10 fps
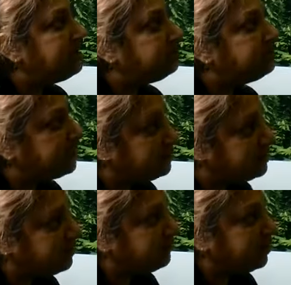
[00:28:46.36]
comes on
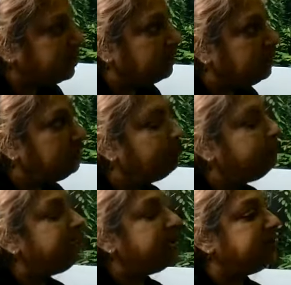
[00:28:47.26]
suffering, you
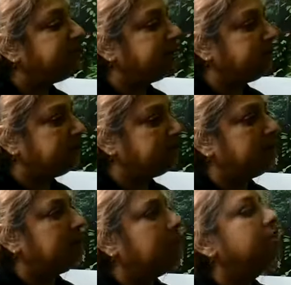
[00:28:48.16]
breathe.
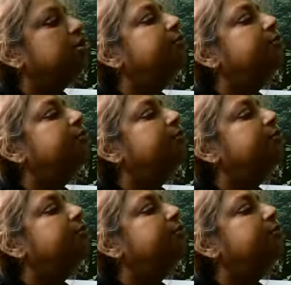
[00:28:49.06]
You